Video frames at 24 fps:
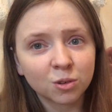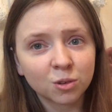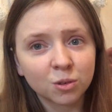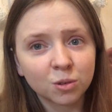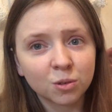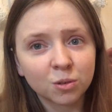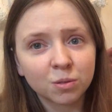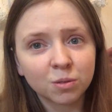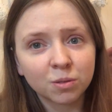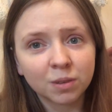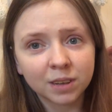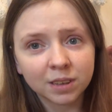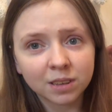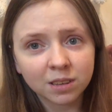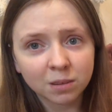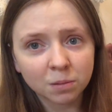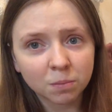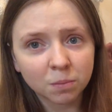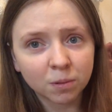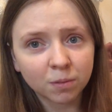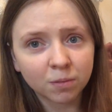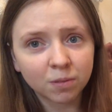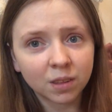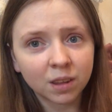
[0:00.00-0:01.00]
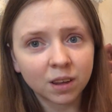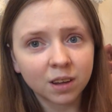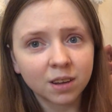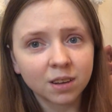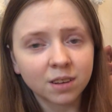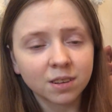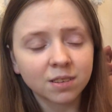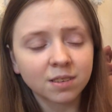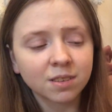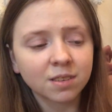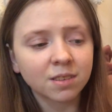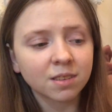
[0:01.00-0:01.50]
to read some of
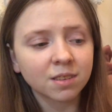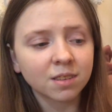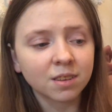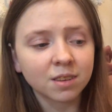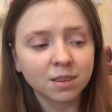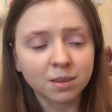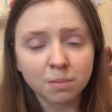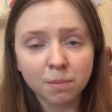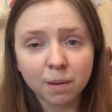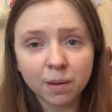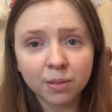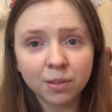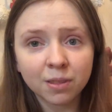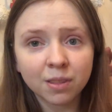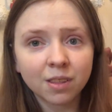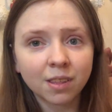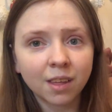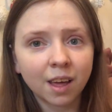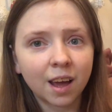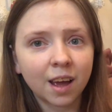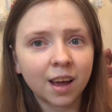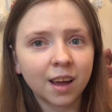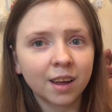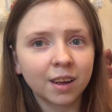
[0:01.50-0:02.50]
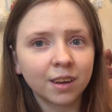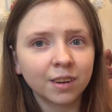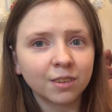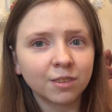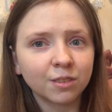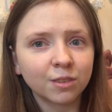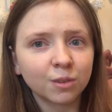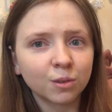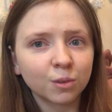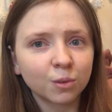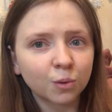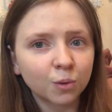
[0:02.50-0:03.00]
these this month
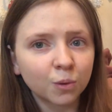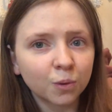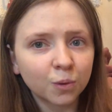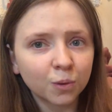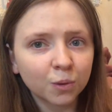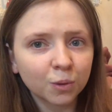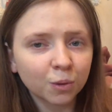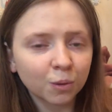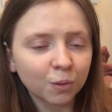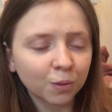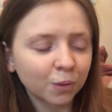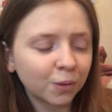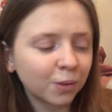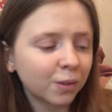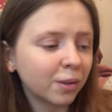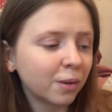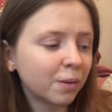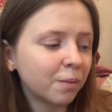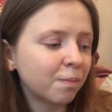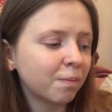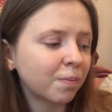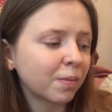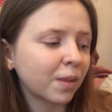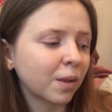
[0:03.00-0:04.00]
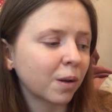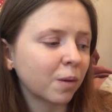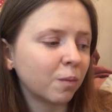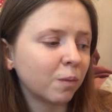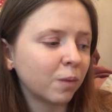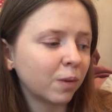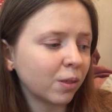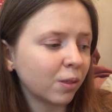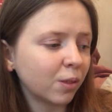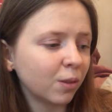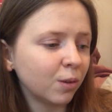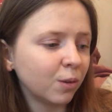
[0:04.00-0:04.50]
and talk through them
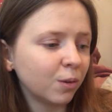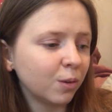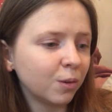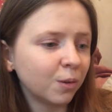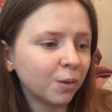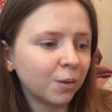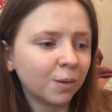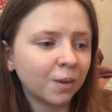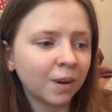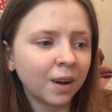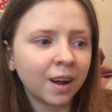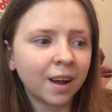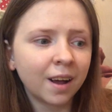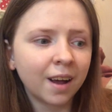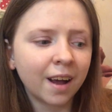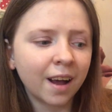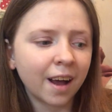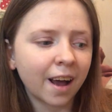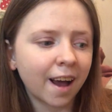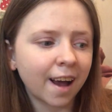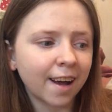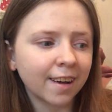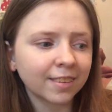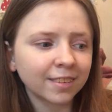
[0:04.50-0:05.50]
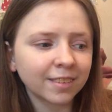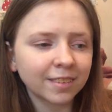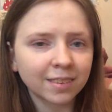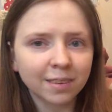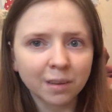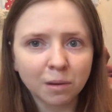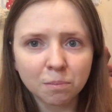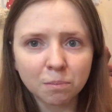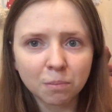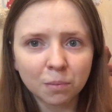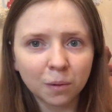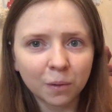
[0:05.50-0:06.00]
with you at
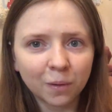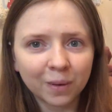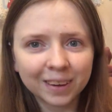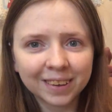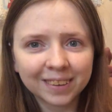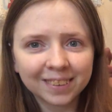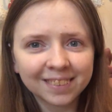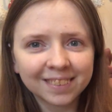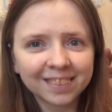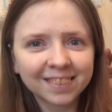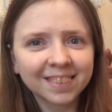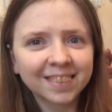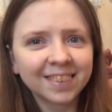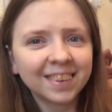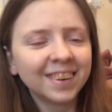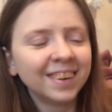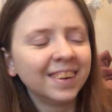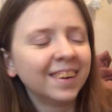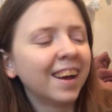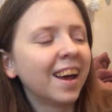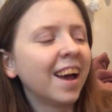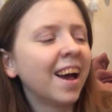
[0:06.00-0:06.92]
some point.